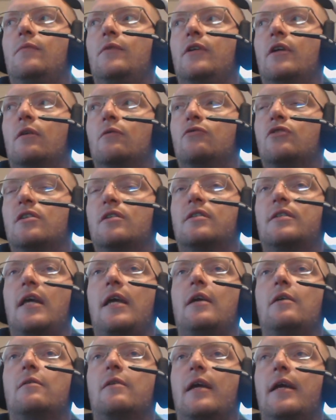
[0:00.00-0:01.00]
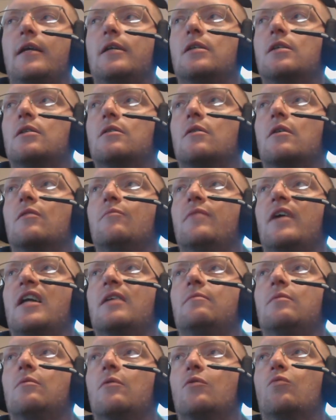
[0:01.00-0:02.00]
You know, just say your cases are
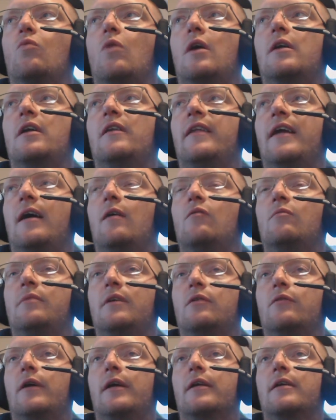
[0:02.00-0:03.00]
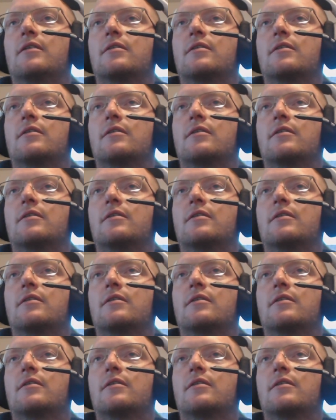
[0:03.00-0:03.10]
compatible with one, and that would be great.